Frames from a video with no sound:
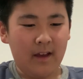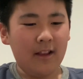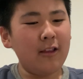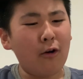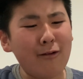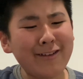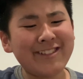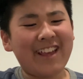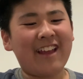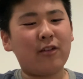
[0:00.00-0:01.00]

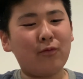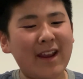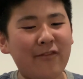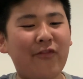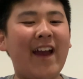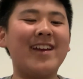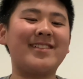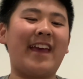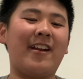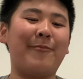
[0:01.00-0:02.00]
Lewis had a red face
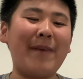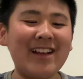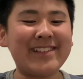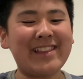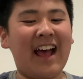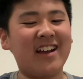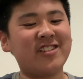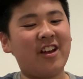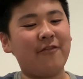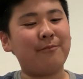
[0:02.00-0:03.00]
and a
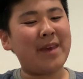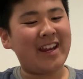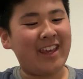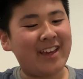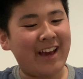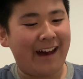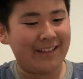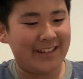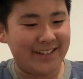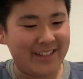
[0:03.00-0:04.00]
mustache of many
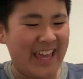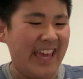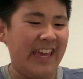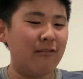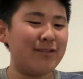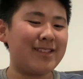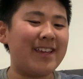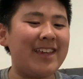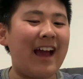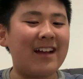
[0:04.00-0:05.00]
colors. He was the
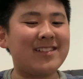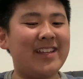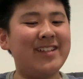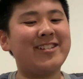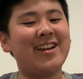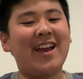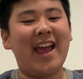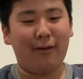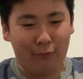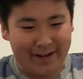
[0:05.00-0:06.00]
yard teacher
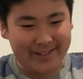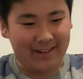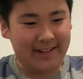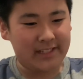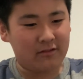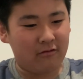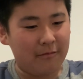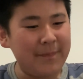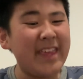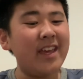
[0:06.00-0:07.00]
at Wayside School.